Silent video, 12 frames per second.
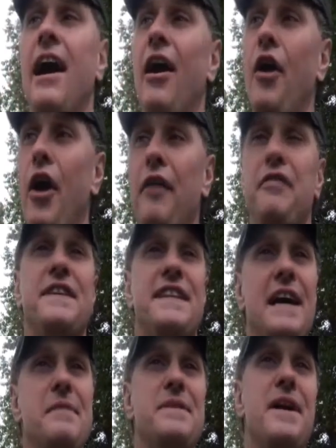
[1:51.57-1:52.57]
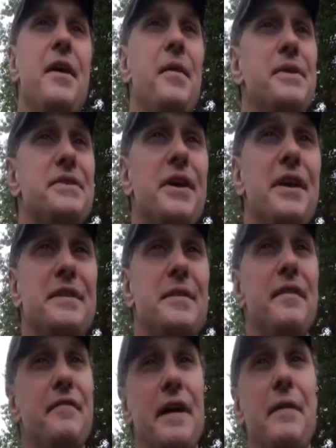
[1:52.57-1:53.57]
Oftentimes, I always
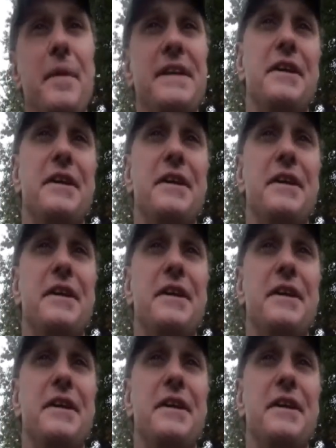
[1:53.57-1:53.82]
found